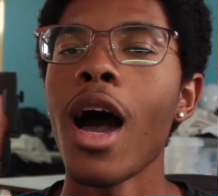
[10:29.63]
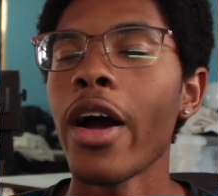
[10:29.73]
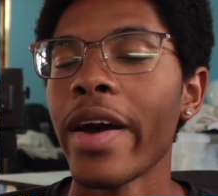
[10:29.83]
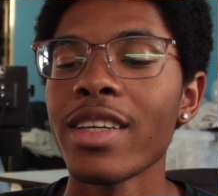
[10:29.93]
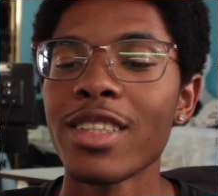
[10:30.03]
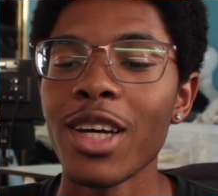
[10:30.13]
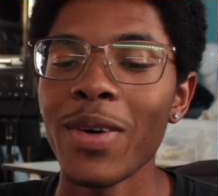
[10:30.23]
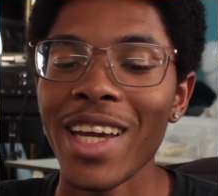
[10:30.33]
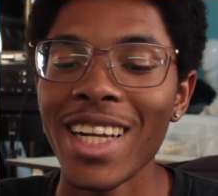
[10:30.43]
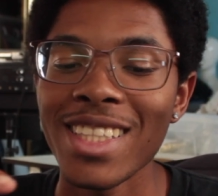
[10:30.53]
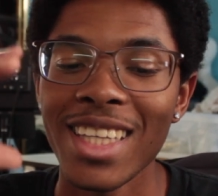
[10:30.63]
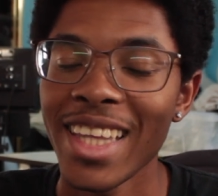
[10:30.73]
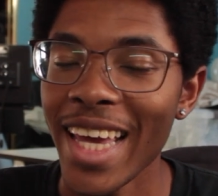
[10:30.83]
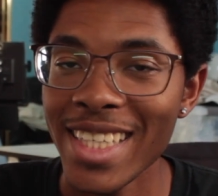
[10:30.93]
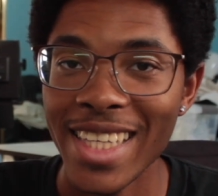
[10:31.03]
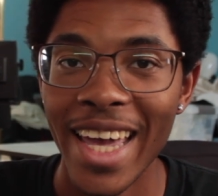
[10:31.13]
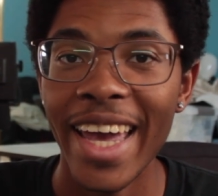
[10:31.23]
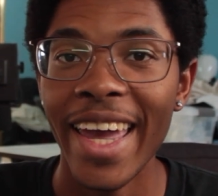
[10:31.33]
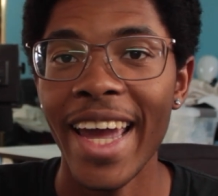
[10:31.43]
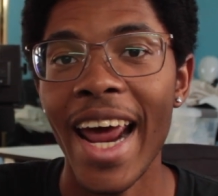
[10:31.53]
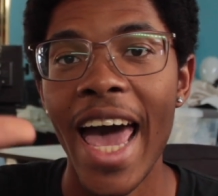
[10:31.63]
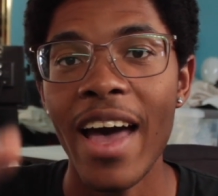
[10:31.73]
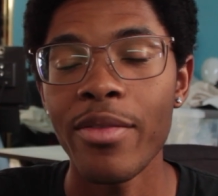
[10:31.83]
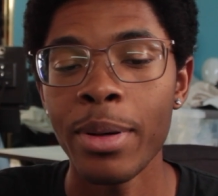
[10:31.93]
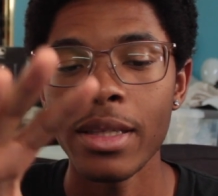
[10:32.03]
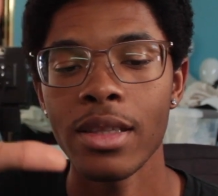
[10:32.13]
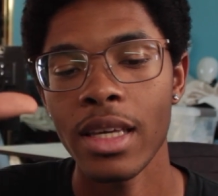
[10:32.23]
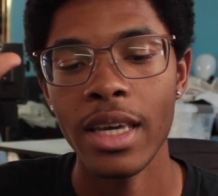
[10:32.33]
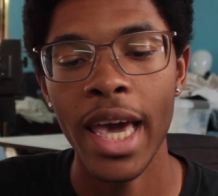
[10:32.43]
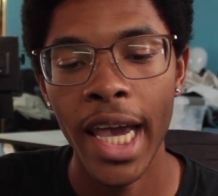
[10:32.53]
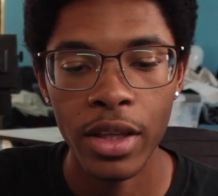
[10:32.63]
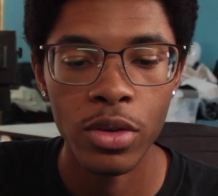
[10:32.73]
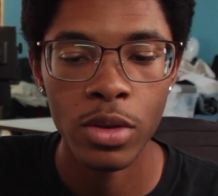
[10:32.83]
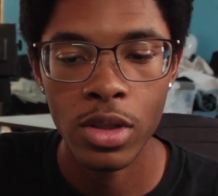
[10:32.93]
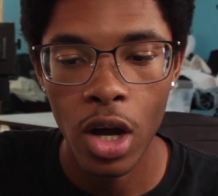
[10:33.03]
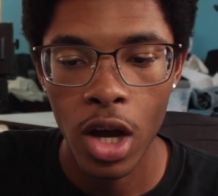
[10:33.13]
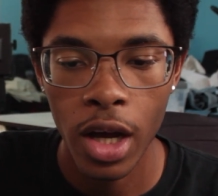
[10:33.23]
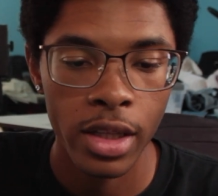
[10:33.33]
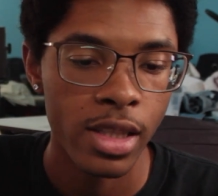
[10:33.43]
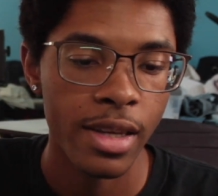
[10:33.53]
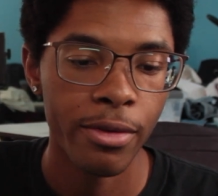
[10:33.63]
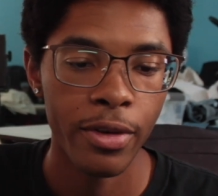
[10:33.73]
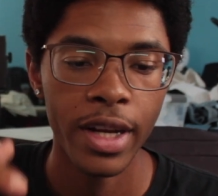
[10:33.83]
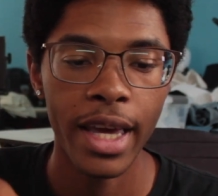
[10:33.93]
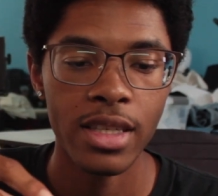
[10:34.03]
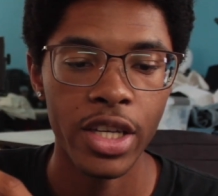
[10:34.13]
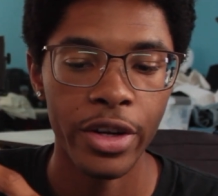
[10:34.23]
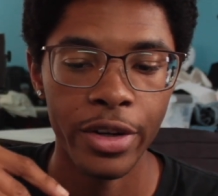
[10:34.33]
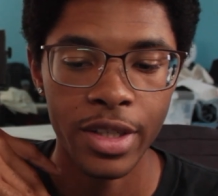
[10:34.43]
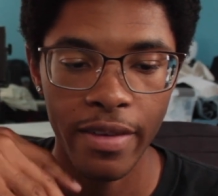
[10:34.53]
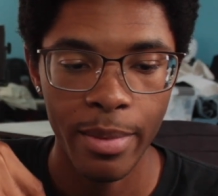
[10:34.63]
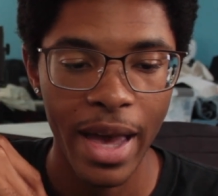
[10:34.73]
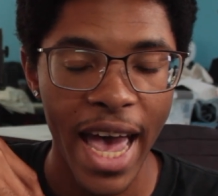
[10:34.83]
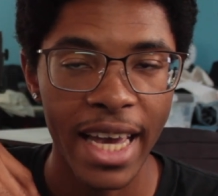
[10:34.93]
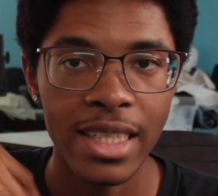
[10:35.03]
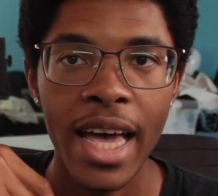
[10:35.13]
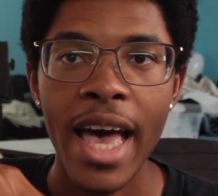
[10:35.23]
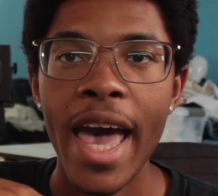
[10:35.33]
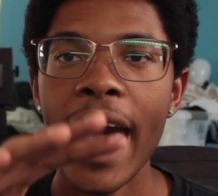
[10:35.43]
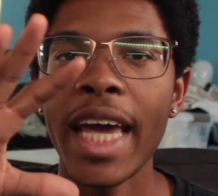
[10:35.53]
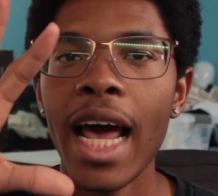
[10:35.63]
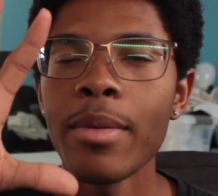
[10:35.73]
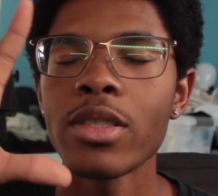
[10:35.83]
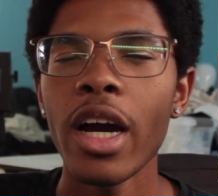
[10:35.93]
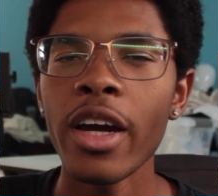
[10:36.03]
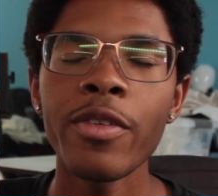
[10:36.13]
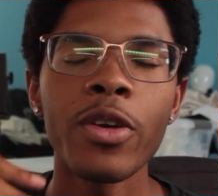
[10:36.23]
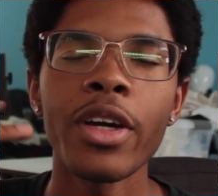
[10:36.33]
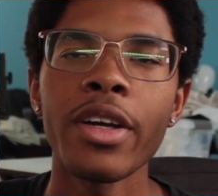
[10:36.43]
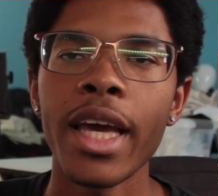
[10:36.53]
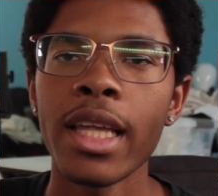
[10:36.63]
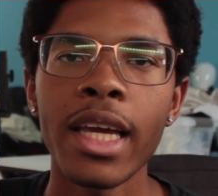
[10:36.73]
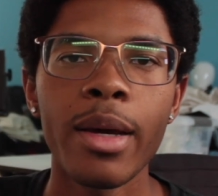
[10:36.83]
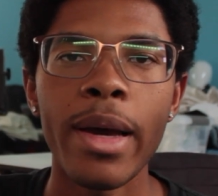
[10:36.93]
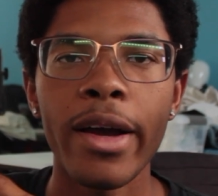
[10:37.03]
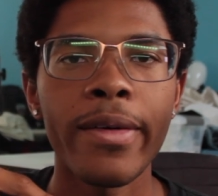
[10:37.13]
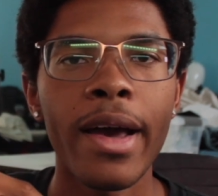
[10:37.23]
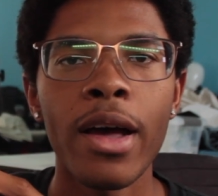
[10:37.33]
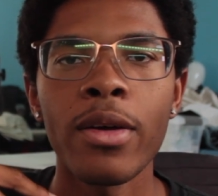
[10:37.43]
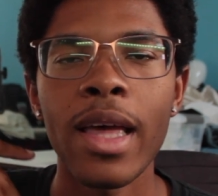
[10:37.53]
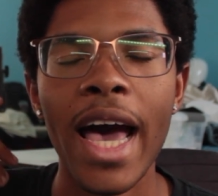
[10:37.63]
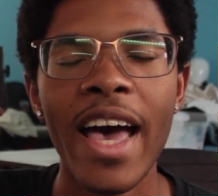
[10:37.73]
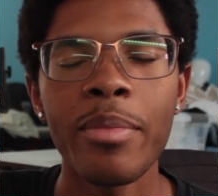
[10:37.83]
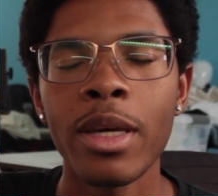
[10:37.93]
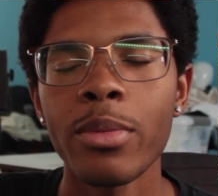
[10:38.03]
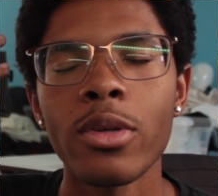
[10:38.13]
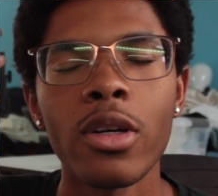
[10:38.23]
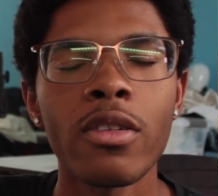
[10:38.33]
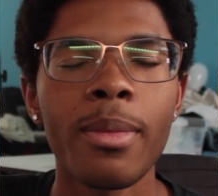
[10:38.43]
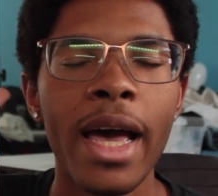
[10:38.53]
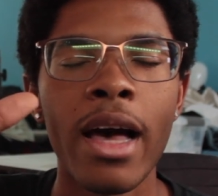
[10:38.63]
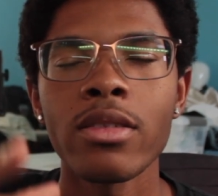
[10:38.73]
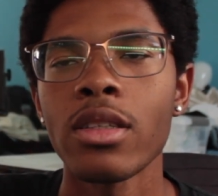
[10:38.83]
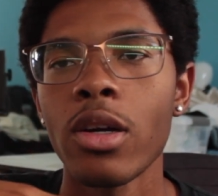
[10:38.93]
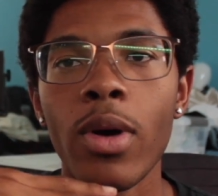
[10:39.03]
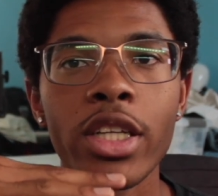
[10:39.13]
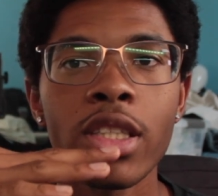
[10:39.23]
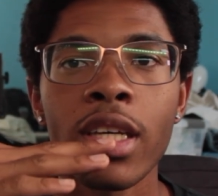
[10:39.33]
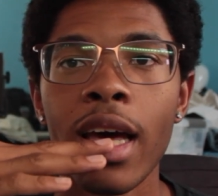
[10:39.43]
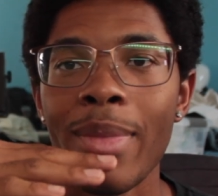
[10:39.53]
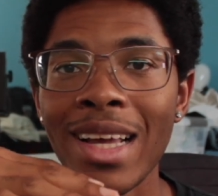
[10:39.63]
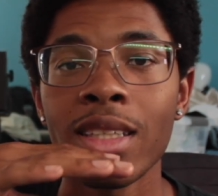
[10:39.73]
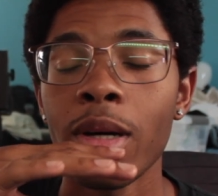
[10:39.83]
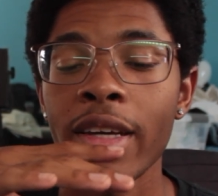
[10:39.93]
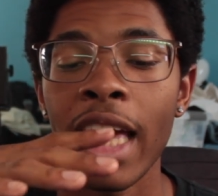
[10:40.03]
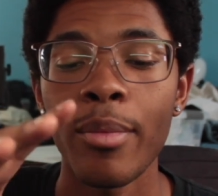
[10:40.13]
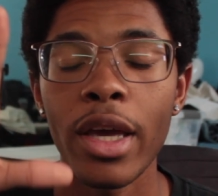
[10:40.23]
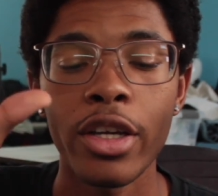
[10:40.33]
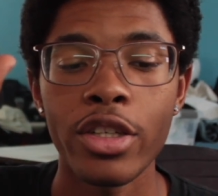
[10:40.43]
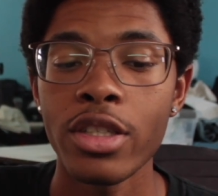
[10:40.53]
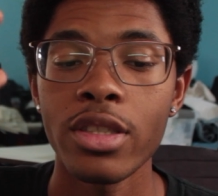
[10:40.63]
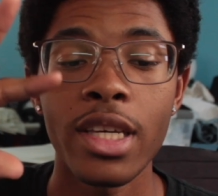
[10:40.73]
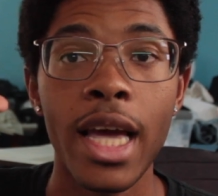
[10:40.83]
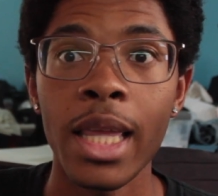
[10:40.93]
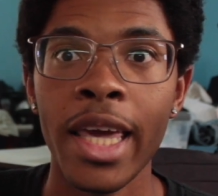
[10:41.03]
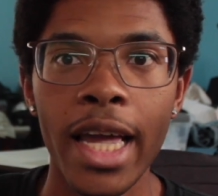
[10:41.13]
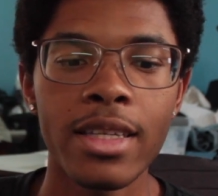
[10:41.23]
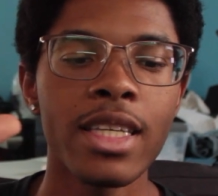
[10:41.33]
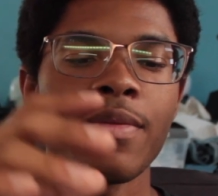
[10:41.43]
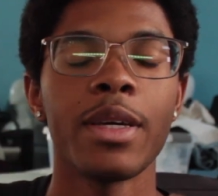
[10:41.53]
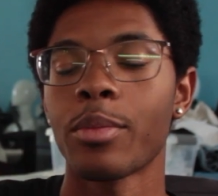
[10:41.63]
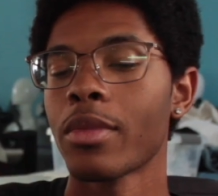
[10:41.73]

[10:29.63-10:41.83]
All right, so it is the next day and I have put the handles on the front exteriors of the bags. And I'm sorry if you hear yelling in the background. I have people over my house and they're watching a basketball game and they're just yelling at the TV.